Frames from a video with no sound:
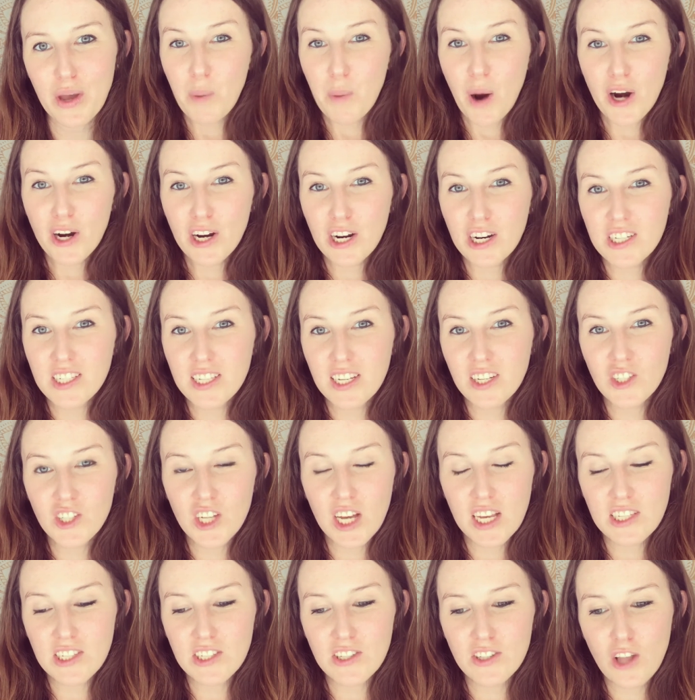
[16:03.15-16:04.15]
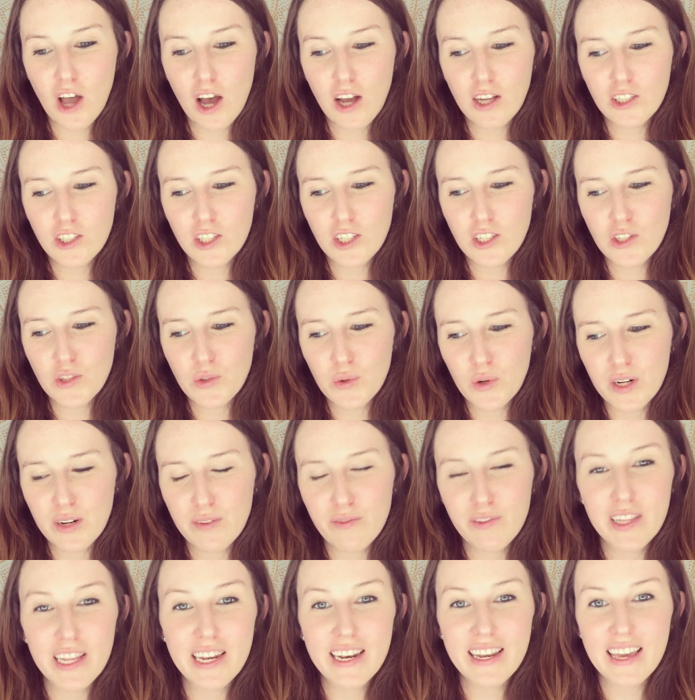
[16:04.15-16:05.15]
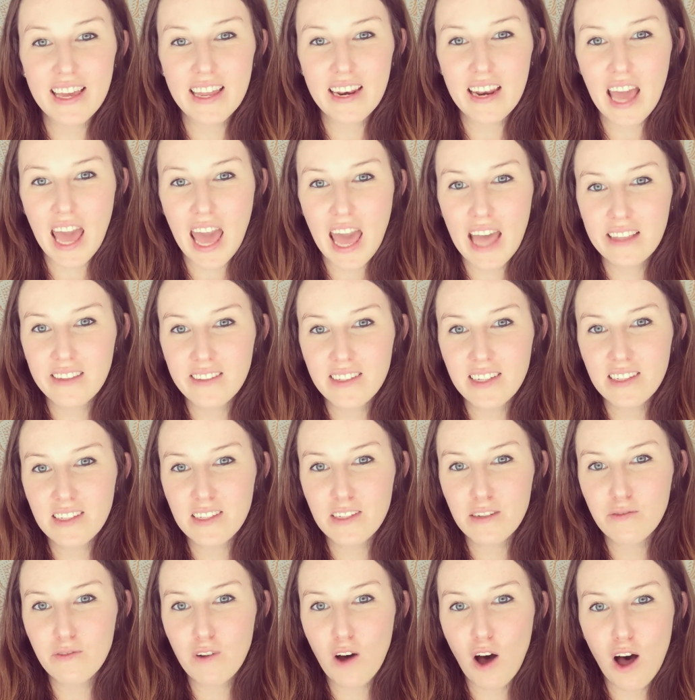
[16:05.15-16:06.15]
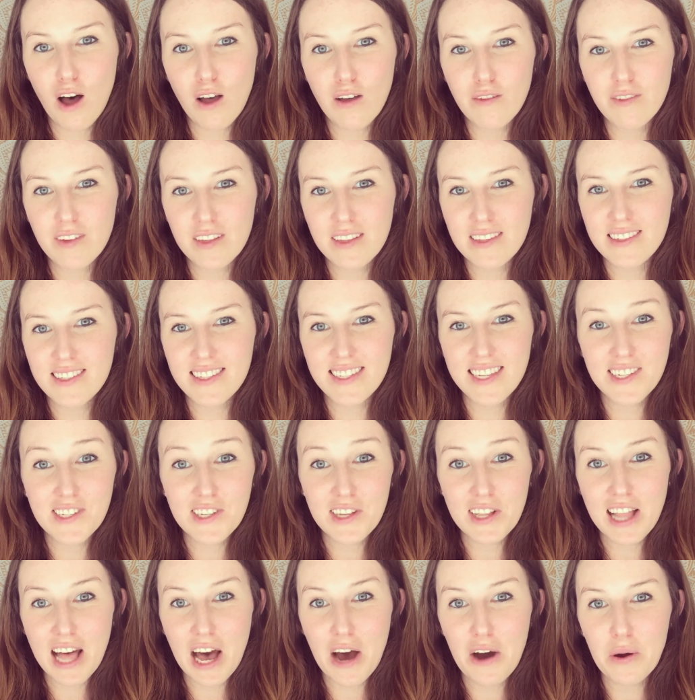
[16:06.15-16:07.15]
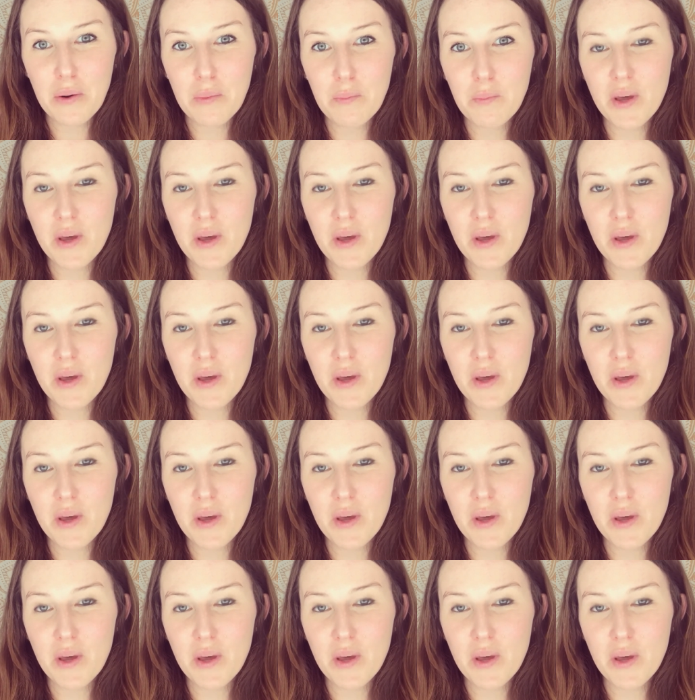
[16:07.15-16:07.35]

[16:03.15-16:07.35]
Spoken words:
Parker suggests not just sort of letting it end and devolve and sizzle out,